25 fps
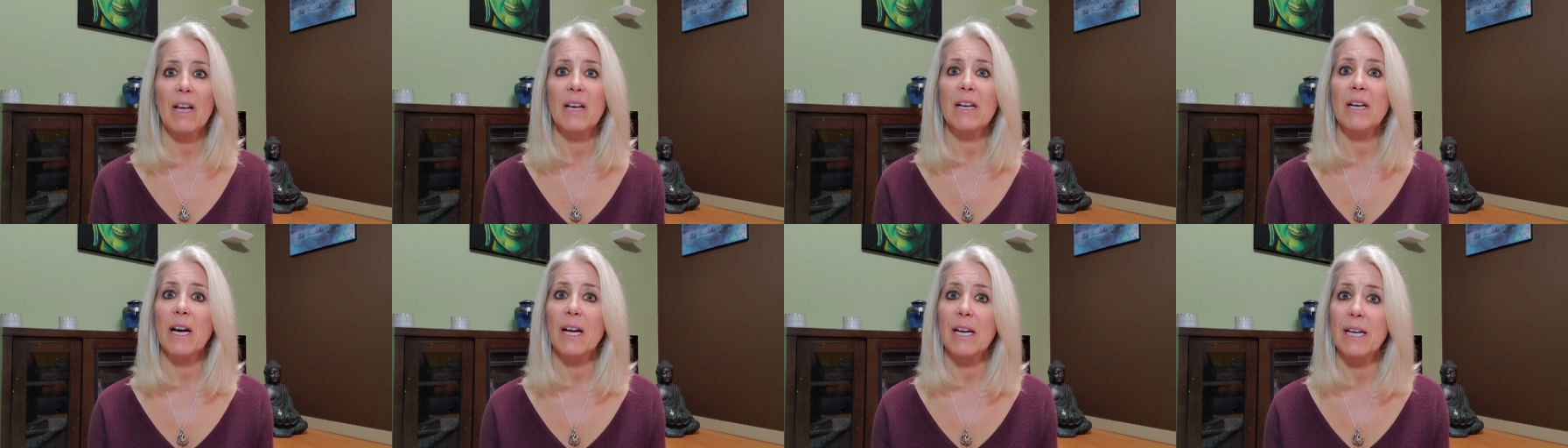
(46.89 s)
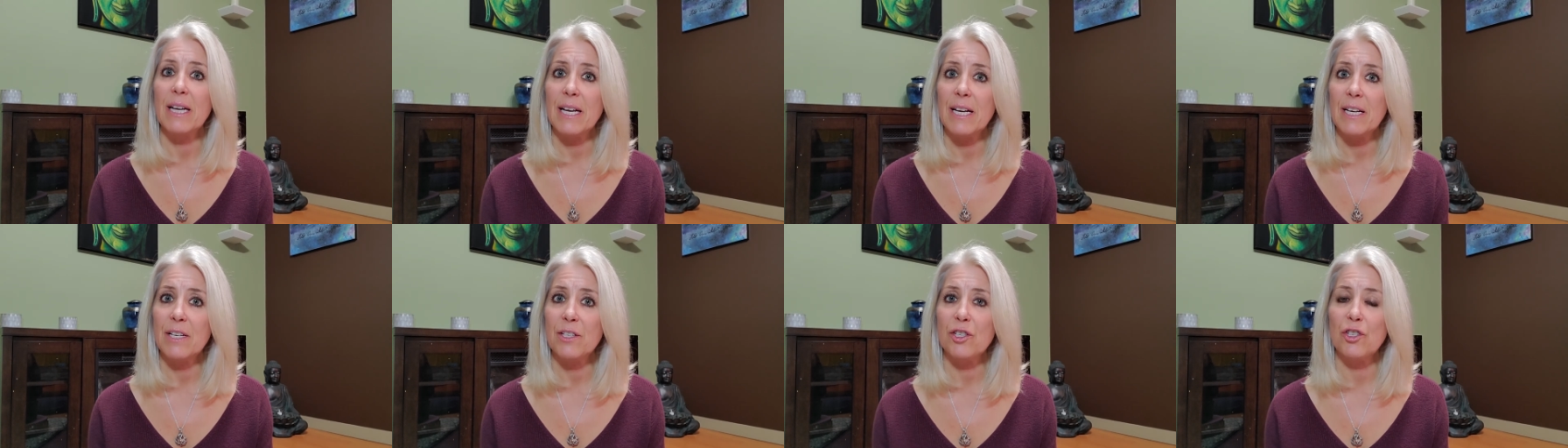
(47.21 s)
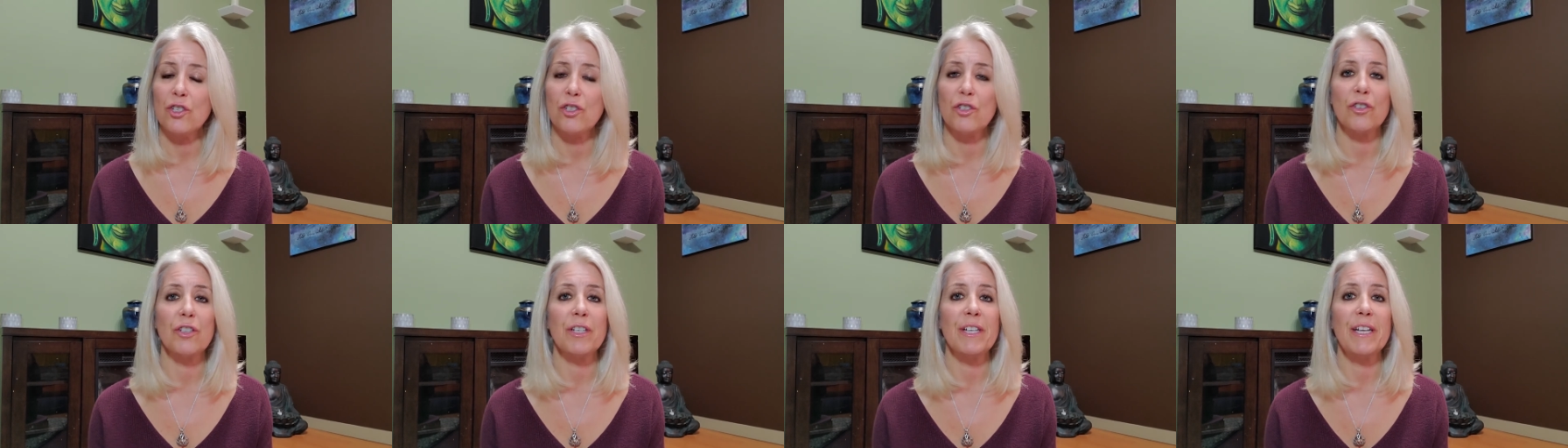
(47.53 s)
kind of his
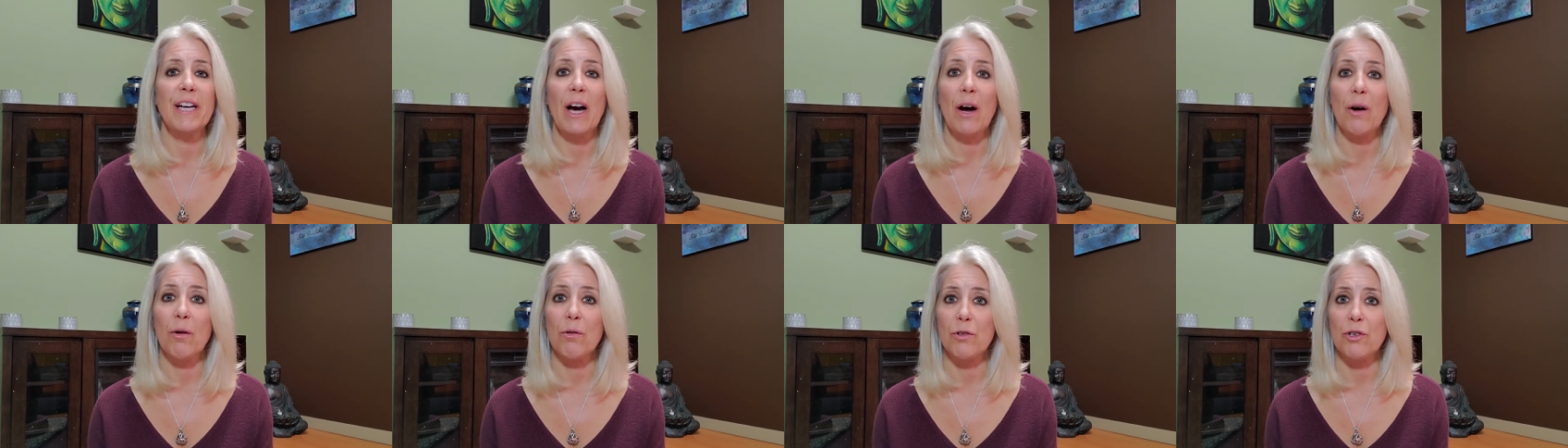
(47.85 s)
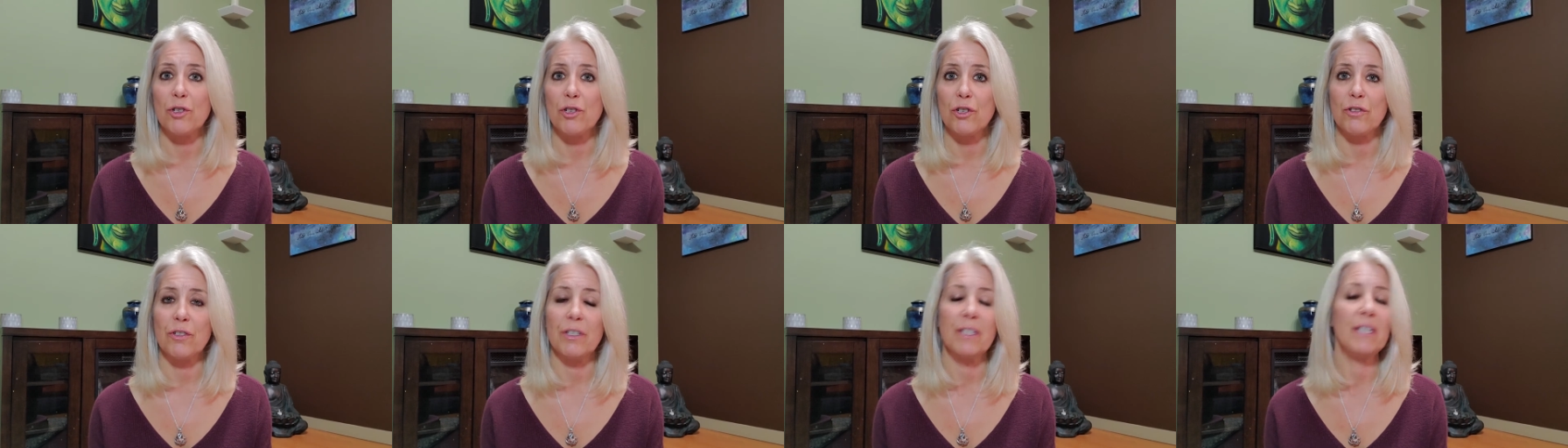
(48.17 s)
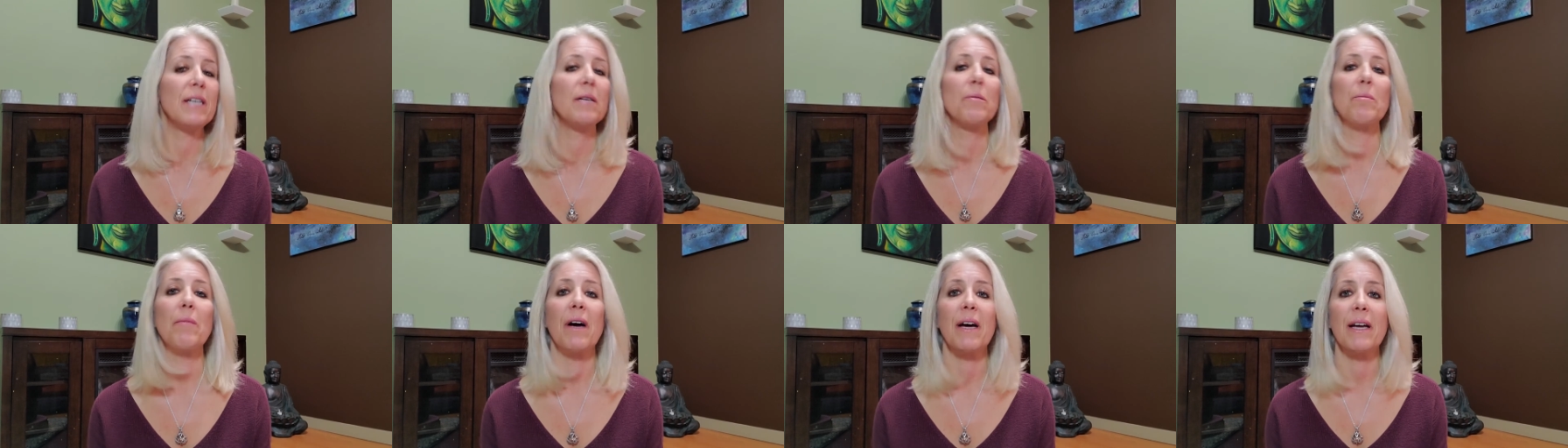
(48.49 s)
journey, our journey,
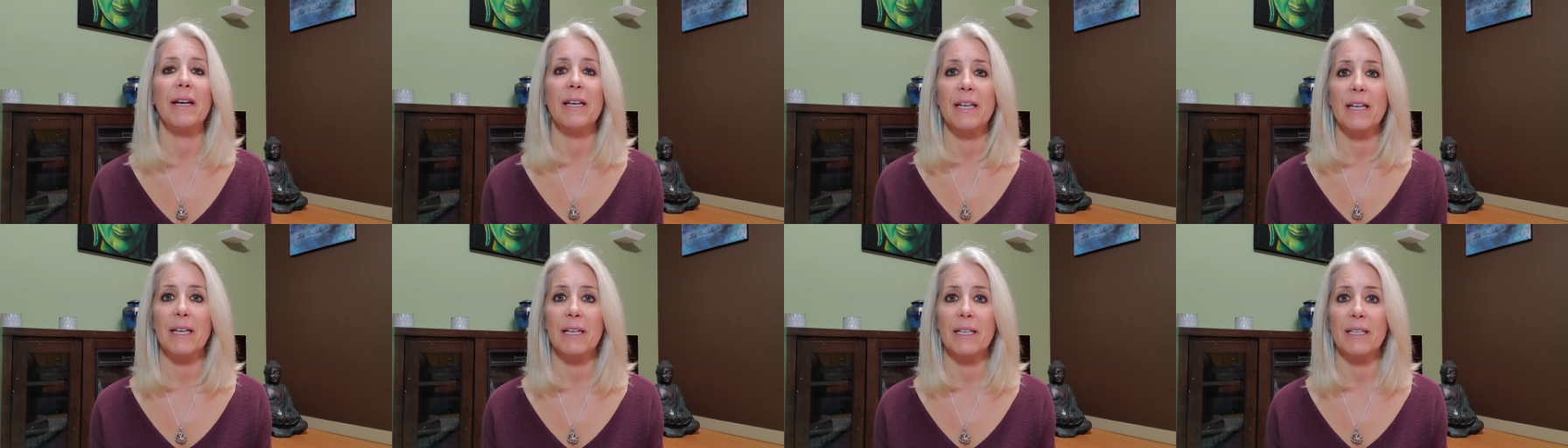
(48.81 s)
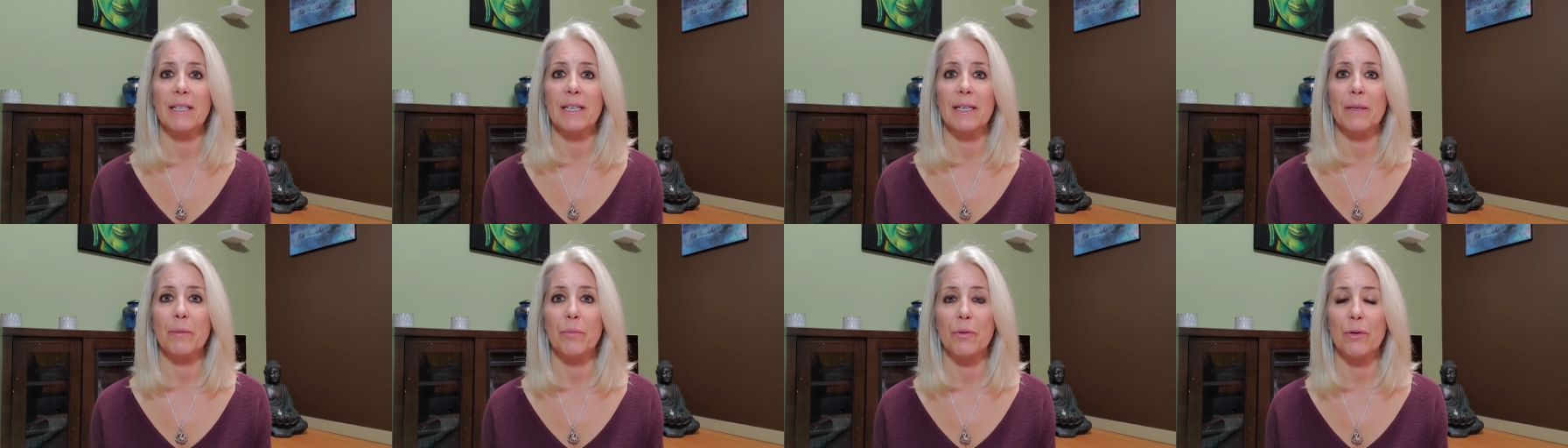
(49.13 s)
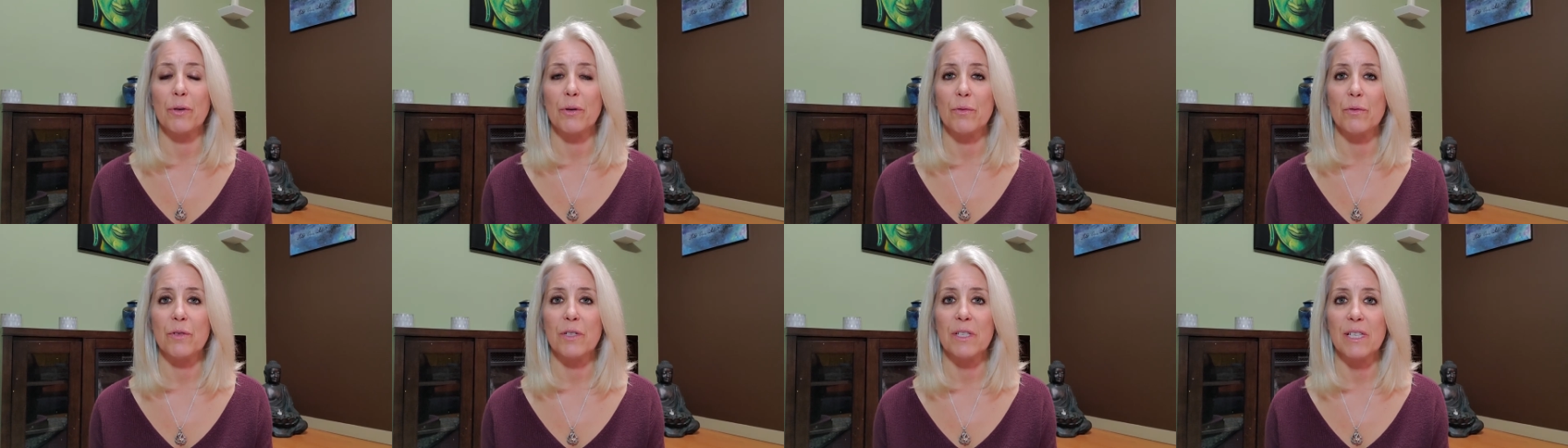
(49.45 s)
and my healing
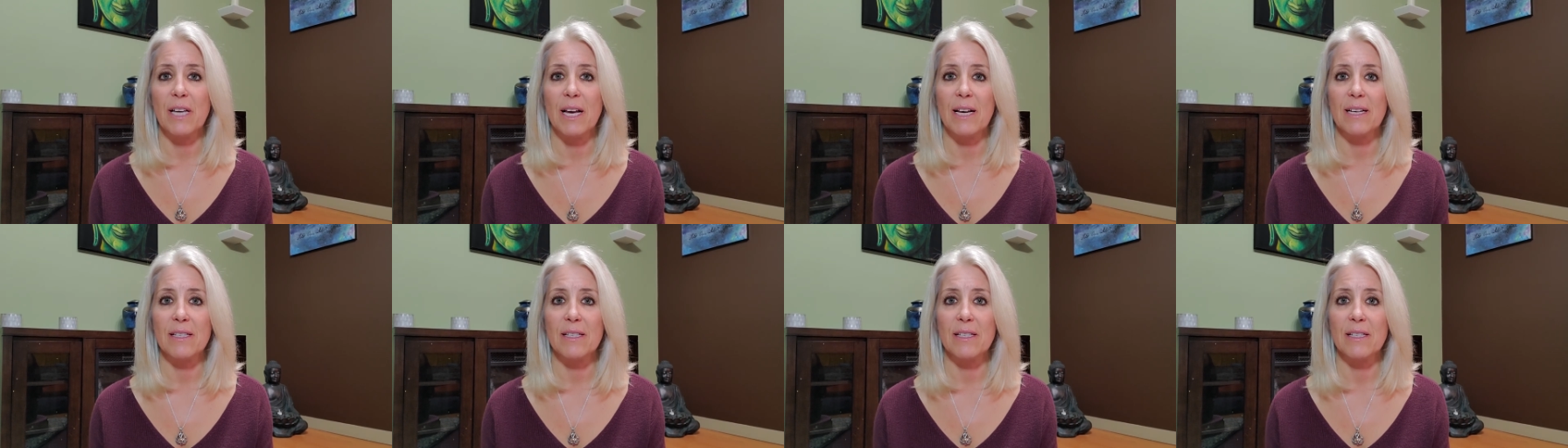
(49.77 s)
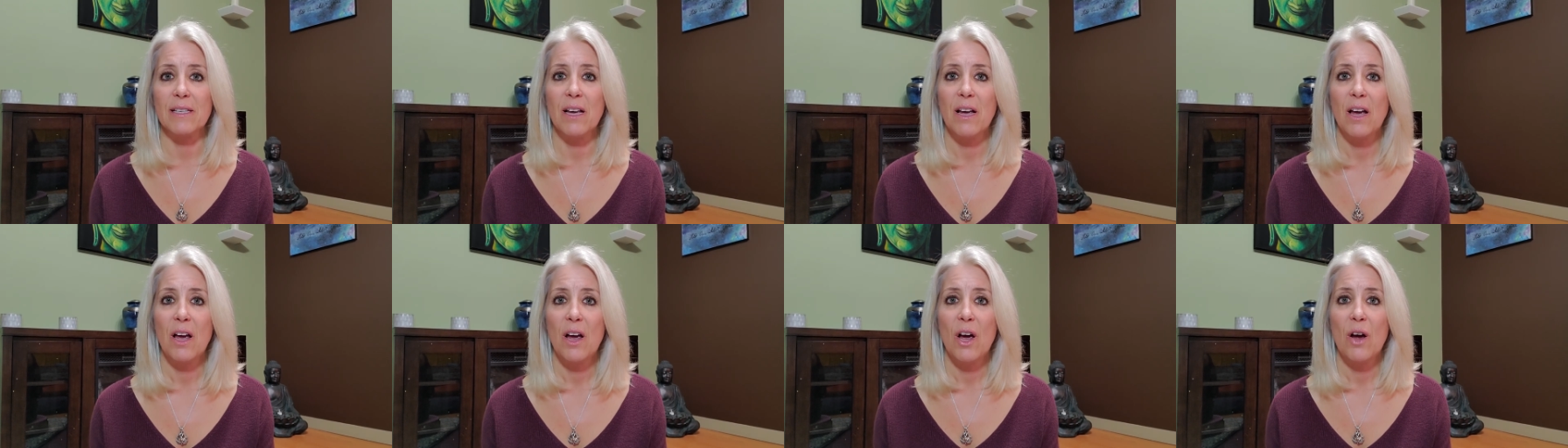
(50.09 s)
process